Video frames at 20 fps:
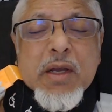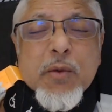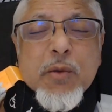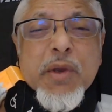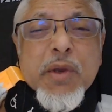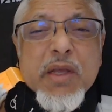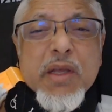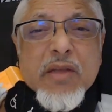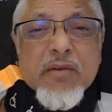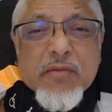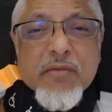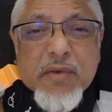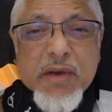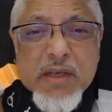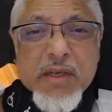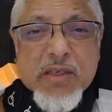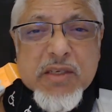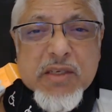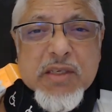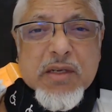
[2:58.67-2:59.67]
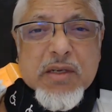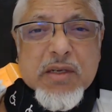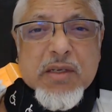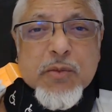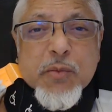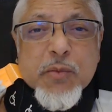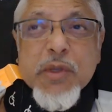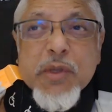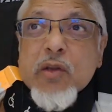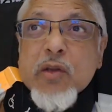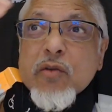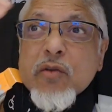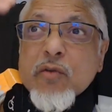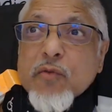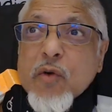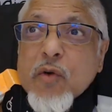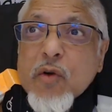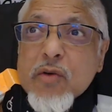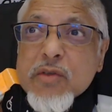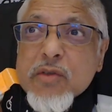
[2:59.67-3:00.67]
We are the vicegerents. We need to
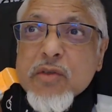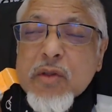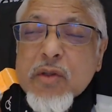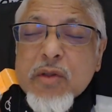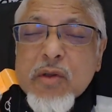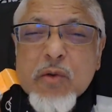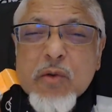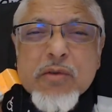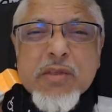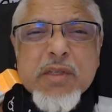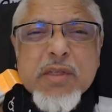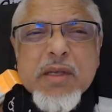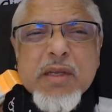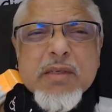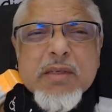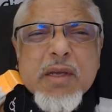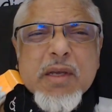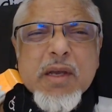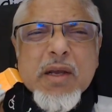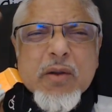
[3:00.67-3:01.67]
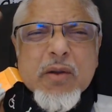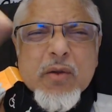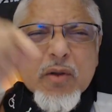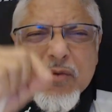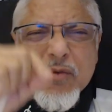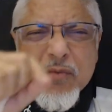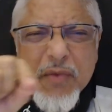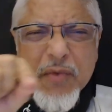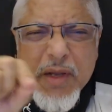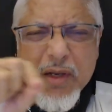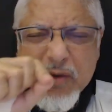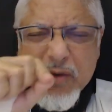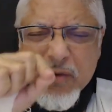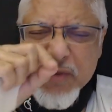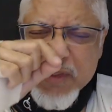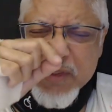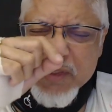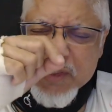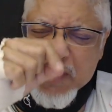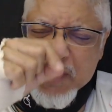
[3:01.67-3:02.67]
focus on those things, not fight
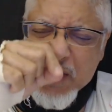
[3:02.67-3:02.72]
over this